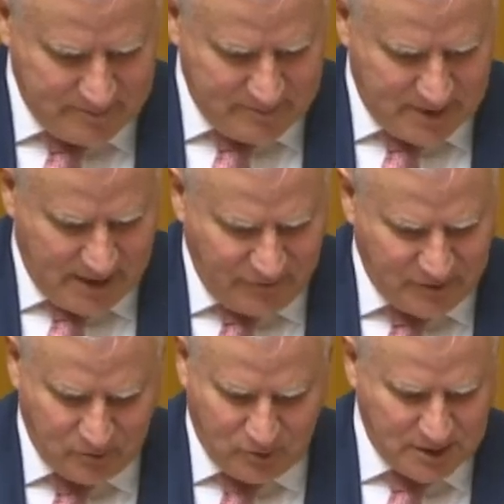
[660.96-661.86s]

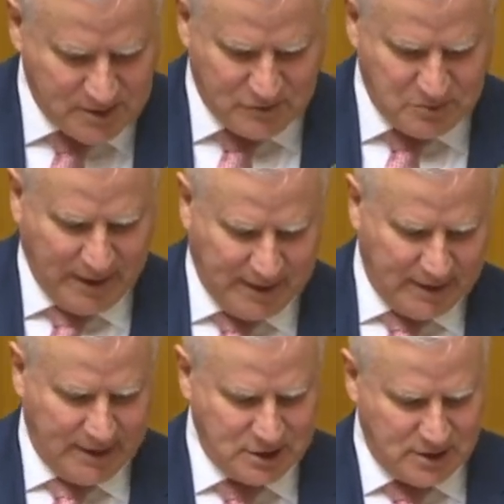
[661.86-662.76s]
after weeks of
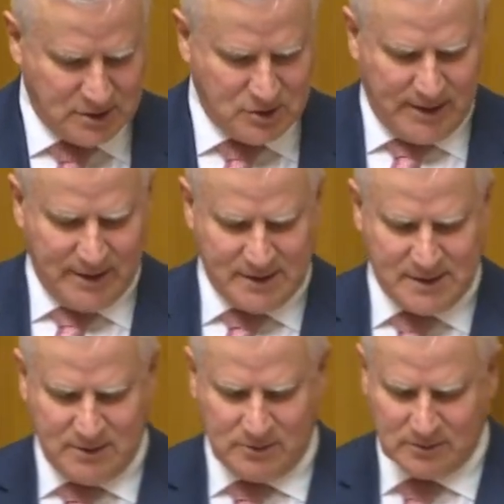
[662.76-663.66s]
speculation, Australians
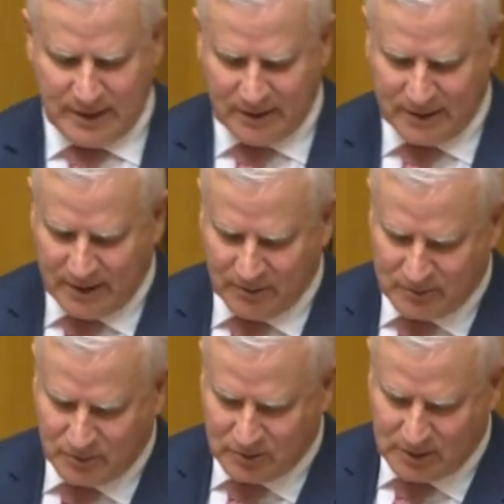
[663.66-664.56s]
still don't know
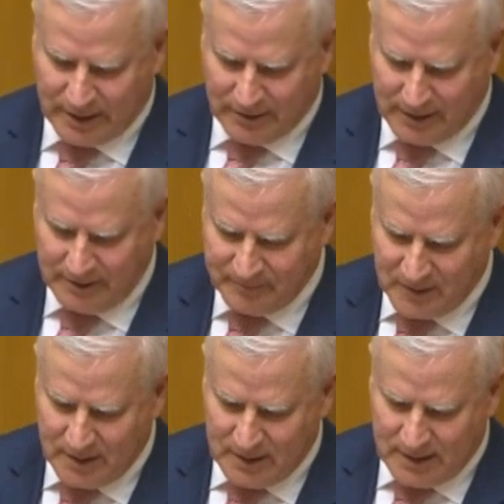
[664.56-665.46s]
with real clarity
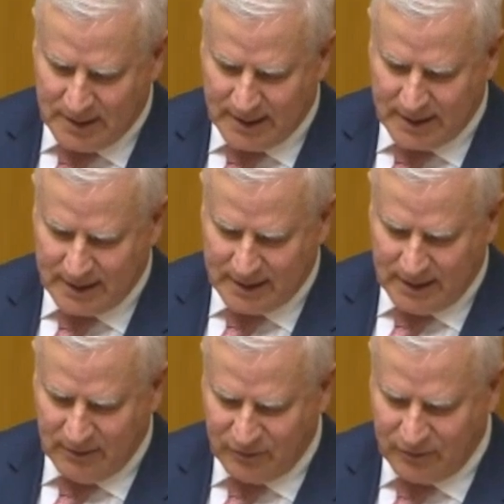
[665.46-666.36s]

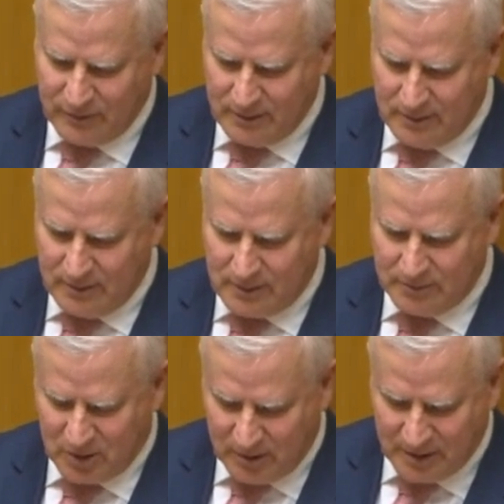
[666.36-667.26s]
if the
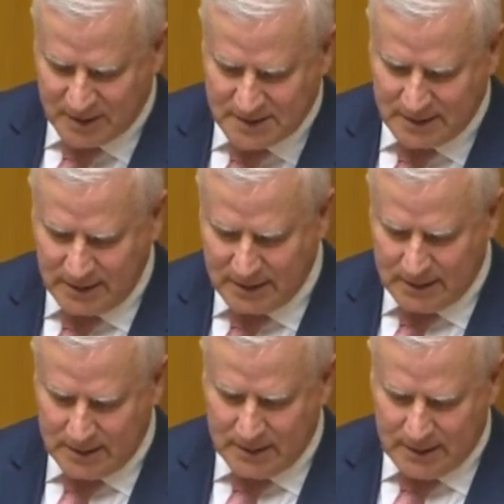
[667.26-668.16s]
Prime Minister
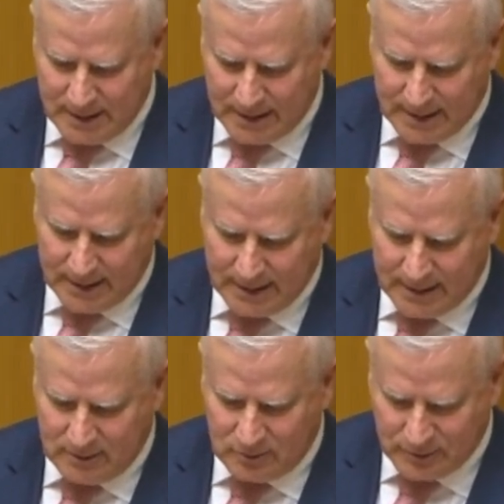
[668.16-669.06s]

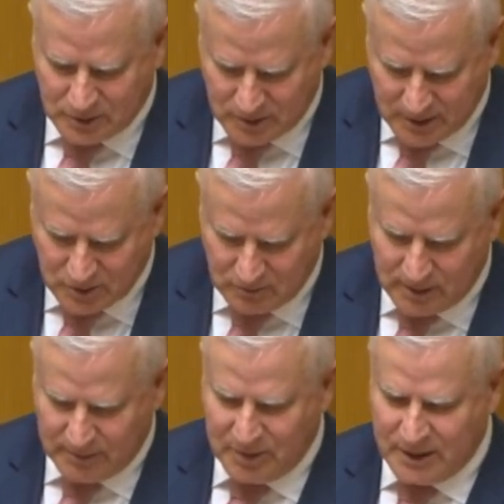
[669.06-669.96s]
or the Treasurer
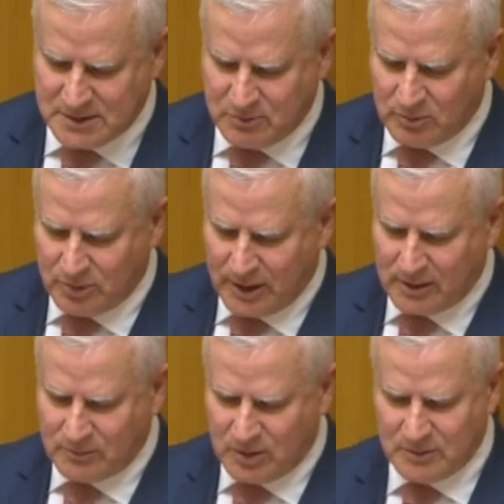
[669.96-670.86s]
will impose more
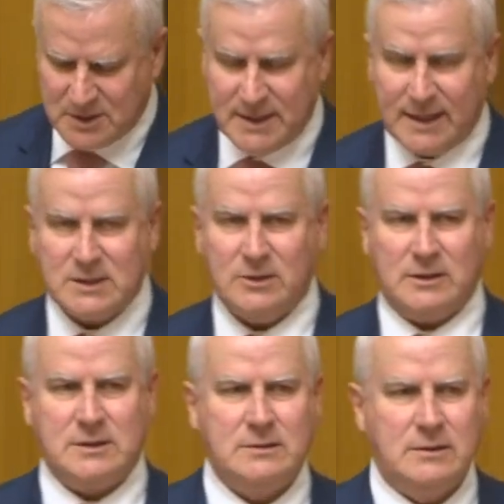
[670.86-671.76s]
broken promise tax
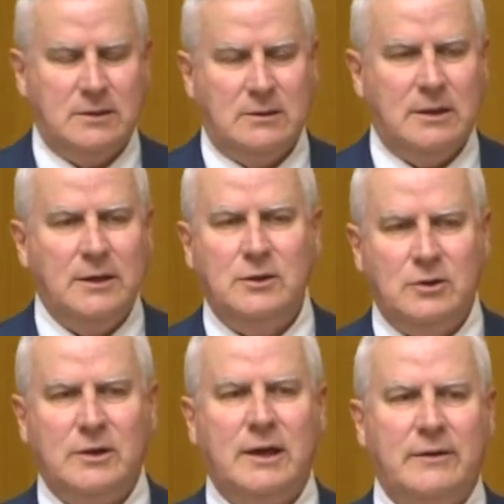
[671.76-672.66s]
hikes. They do
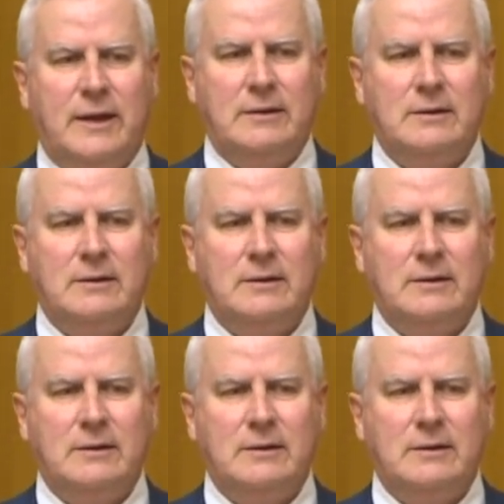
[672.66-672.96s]
not know that.